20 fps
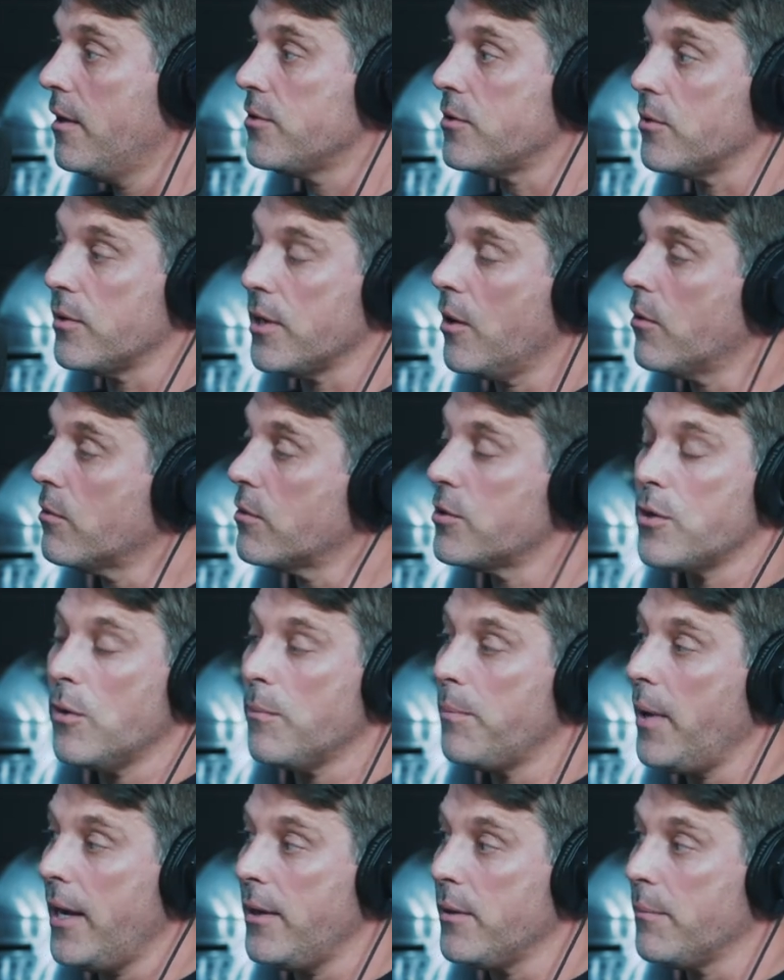So the owners
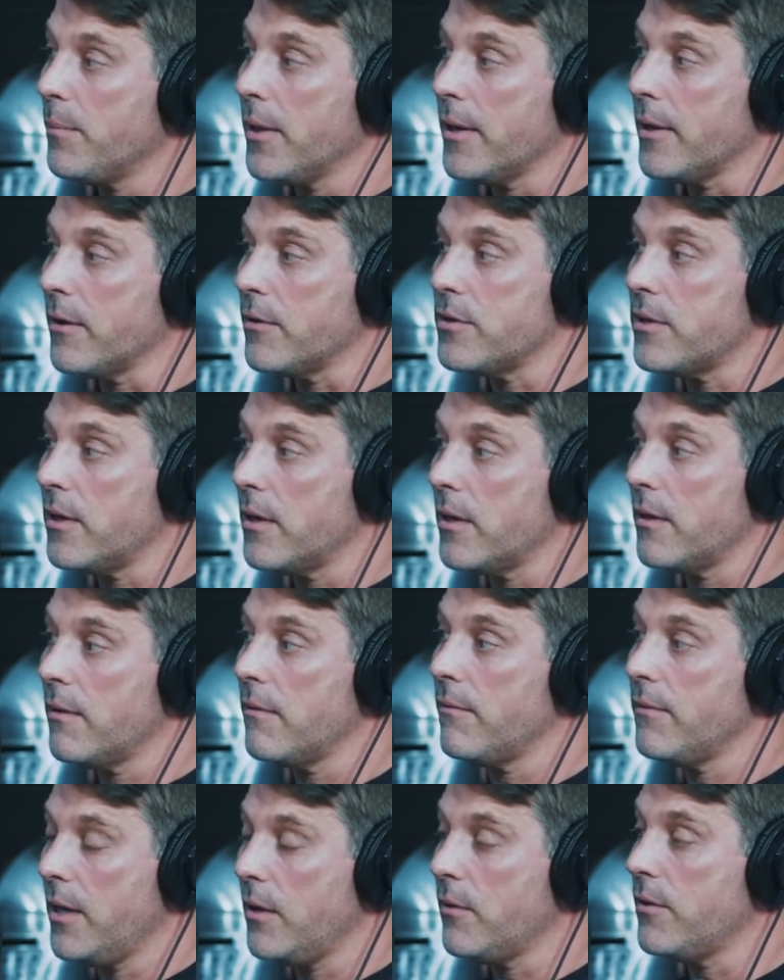don't pay the players.
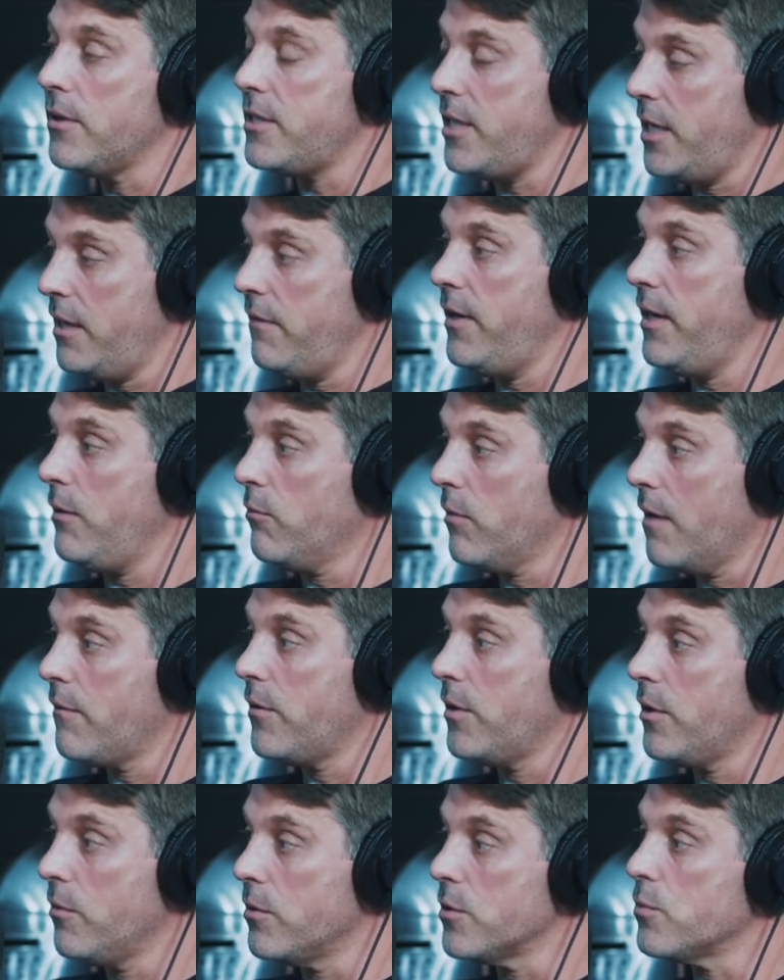The you know the TV
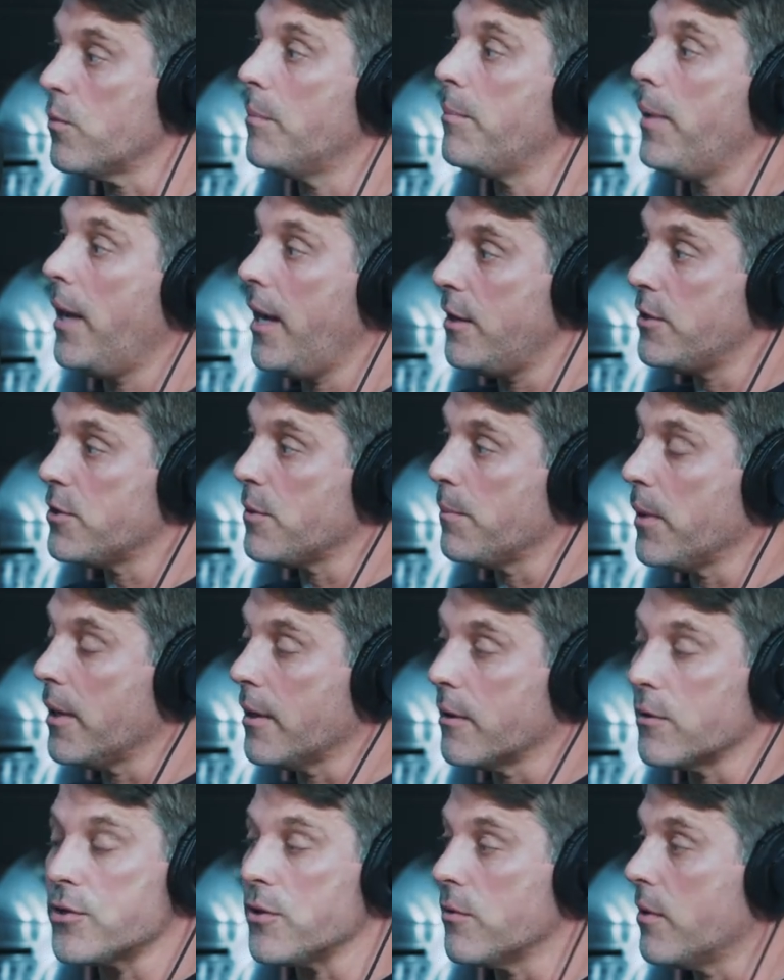revenue is what pays the
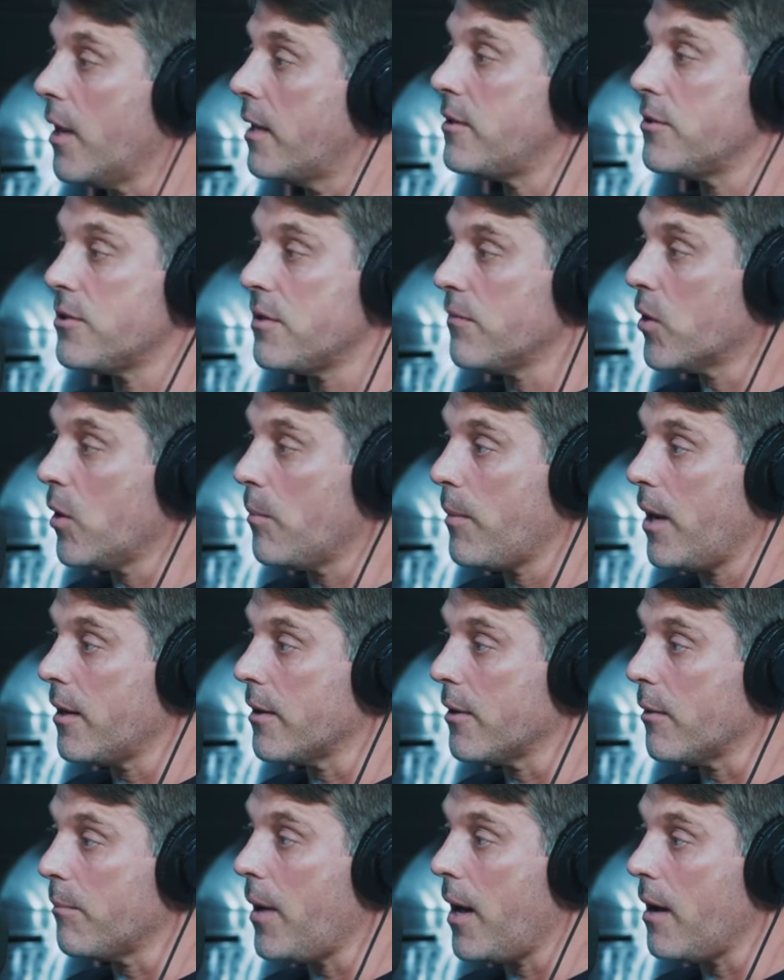players, so that doesn't even come out of
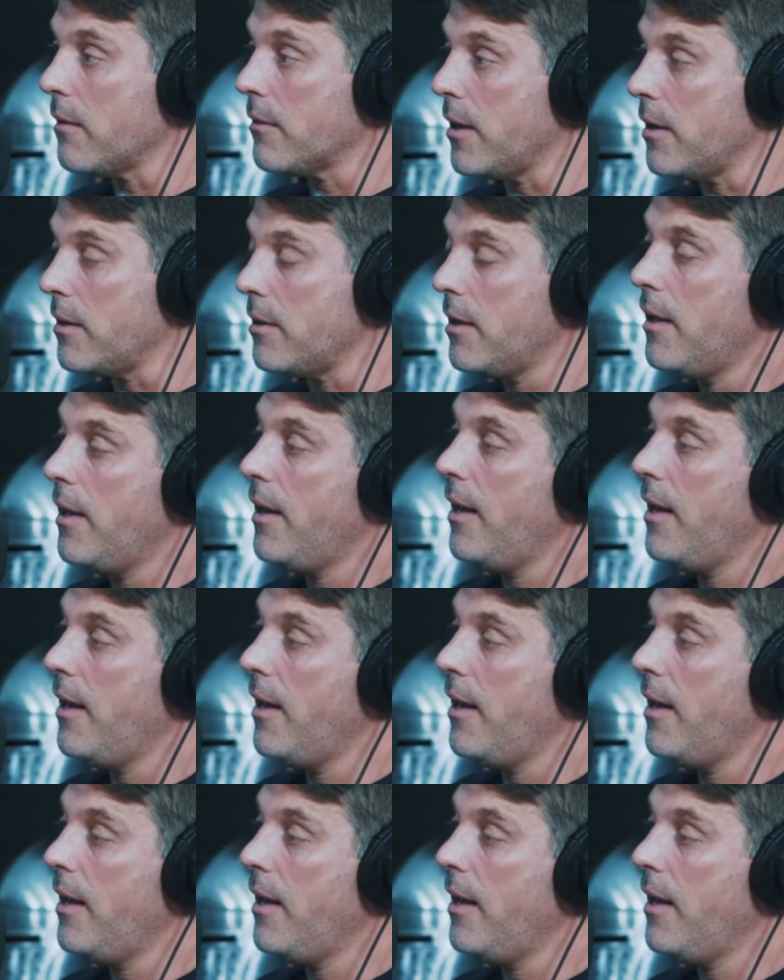their pocket.